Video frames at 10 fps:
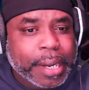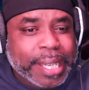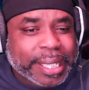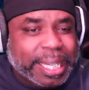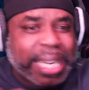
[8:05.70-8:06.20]

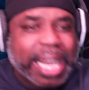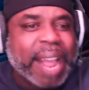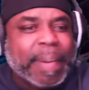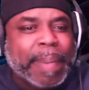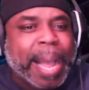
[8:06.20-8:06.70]
She let
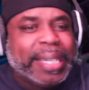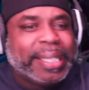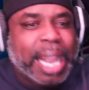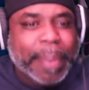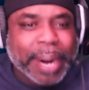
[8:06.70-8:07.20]
everybody
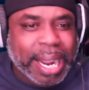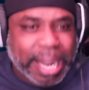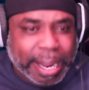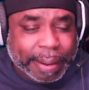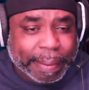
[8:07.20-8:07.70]
stay with her.
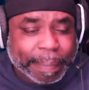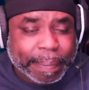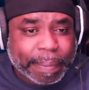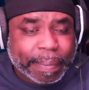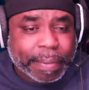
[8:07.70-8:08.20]

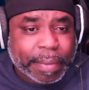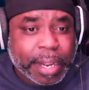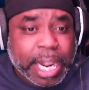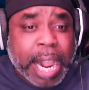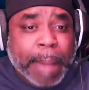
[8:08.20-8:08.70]

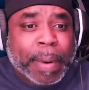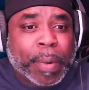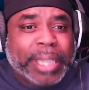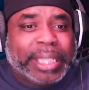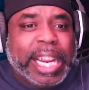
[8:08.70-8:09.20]
But when
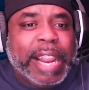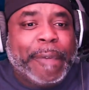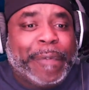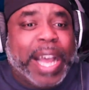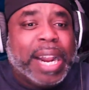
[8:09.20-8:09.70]
she
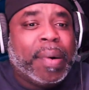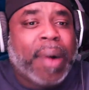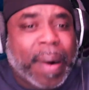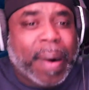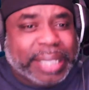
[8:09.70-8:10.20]
fell on
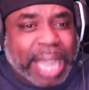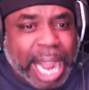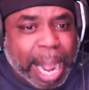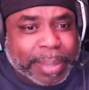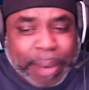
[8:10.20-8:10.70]
hard
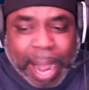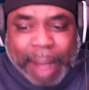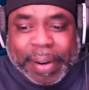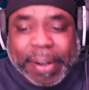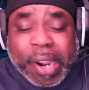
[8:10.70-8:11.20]
times and having
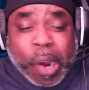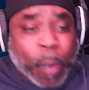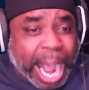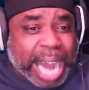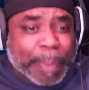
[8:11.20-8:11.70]
to
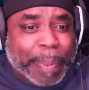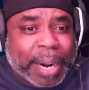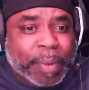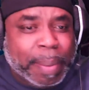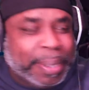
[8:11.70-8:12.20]
wind up in the
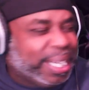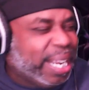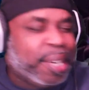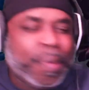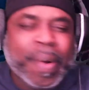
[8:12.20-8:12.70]
women's
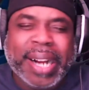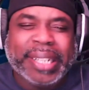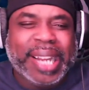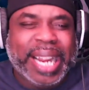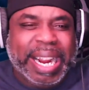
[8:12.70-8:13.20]
shelter, where's
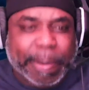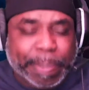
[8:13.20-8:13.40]
her help?